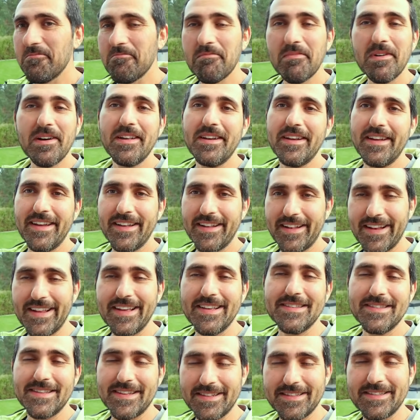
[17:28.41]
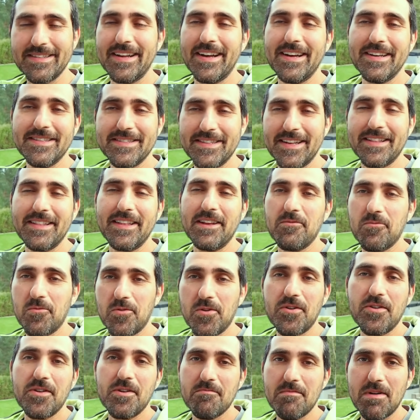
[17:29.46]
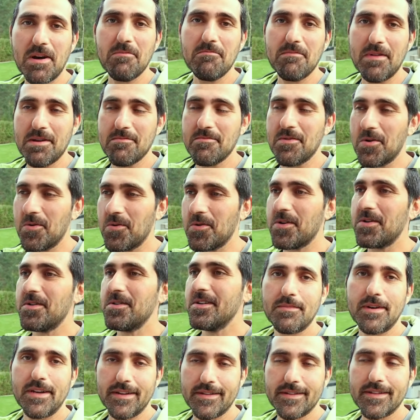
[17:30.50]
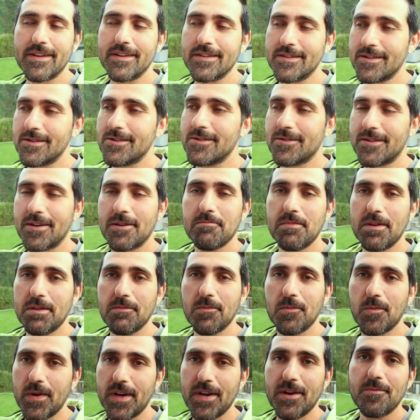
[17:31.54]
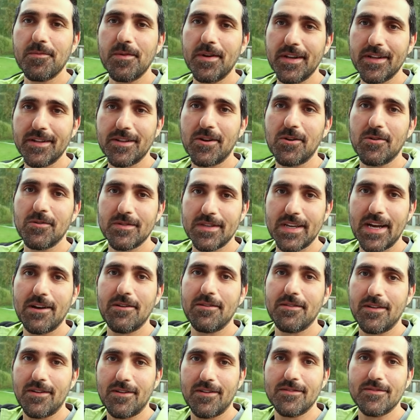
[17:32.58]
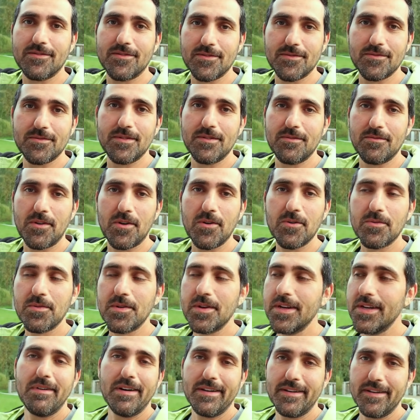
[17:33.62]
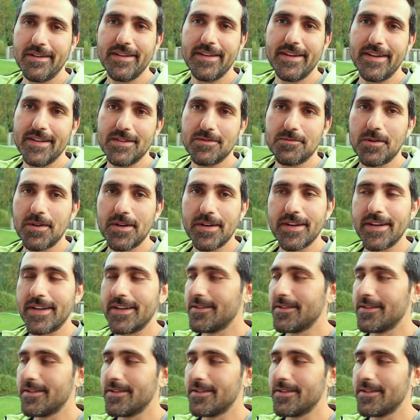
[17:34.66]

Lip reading: But at least it's nice that they worry about my mower. But it does look a bit weird when it goes out onto the road, but it is what it